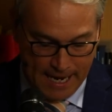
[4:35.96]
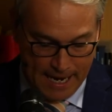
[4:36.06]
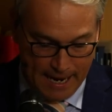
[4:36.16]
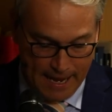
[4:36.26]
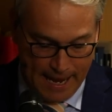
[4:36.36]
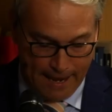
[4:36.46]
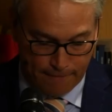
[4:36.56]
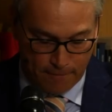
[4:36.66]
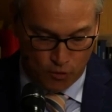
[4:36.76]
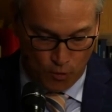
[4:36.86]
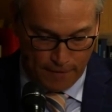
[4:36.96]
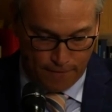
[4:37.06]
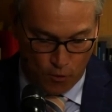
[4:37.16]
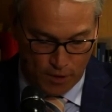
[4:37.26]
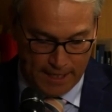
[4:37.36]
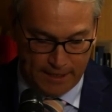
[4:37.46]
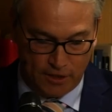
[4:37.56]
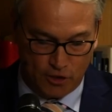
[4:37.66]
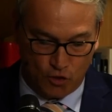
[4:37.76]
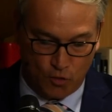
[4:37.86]
And from 2014
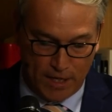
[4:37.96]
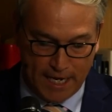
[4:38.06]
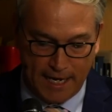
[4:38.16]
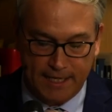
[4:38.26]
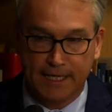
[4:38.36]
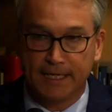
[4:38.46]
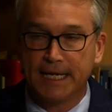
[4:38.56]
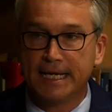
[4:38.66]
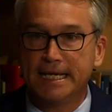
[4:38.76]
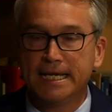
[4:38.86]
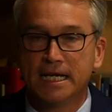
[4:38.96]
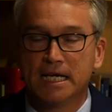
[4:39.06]
to 2018, he,